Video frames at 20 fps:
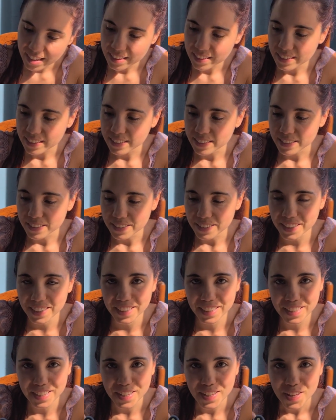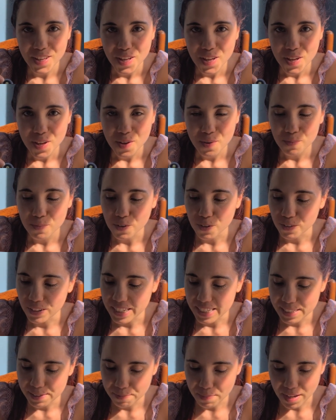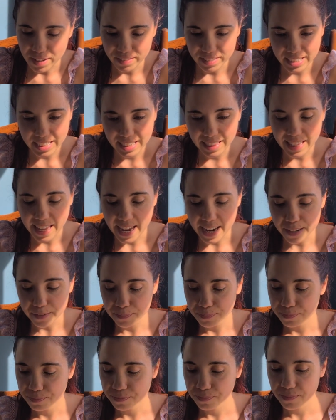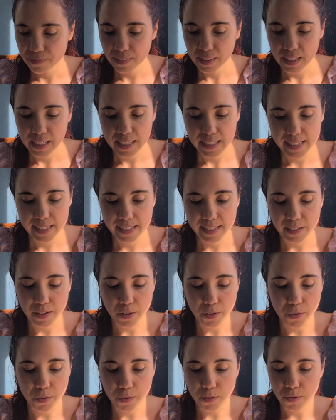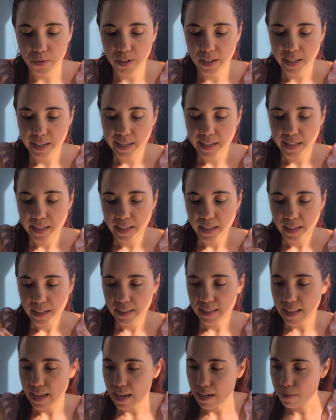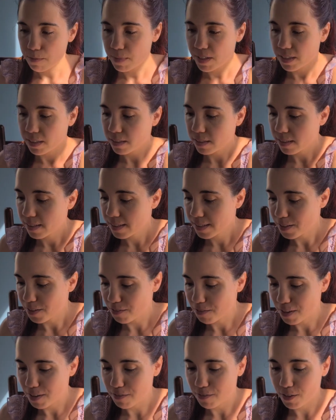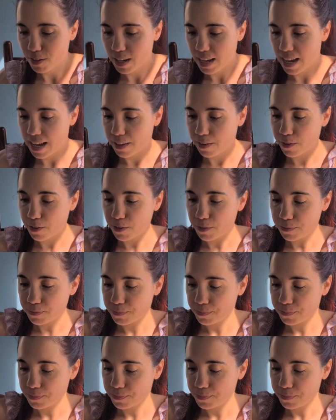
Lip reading: little pouring spout in there. So 10 ml of avocado,